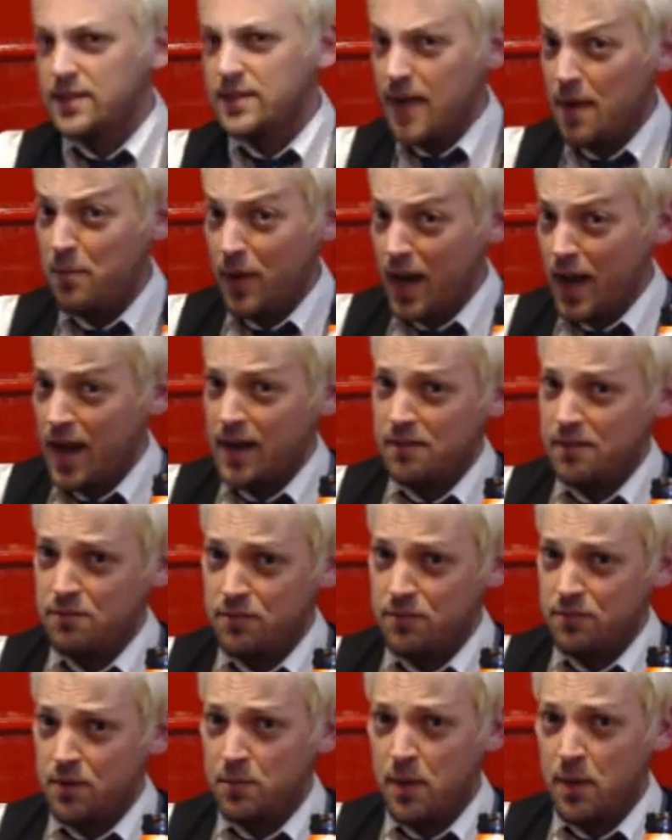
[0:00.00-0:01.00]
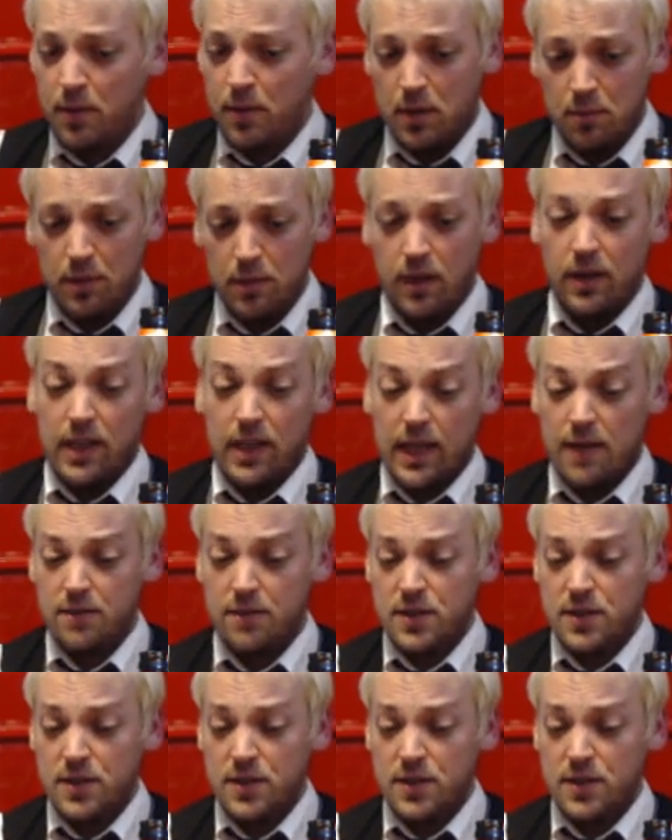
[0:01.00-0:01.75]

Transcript: It's not bad for pumpkin beer.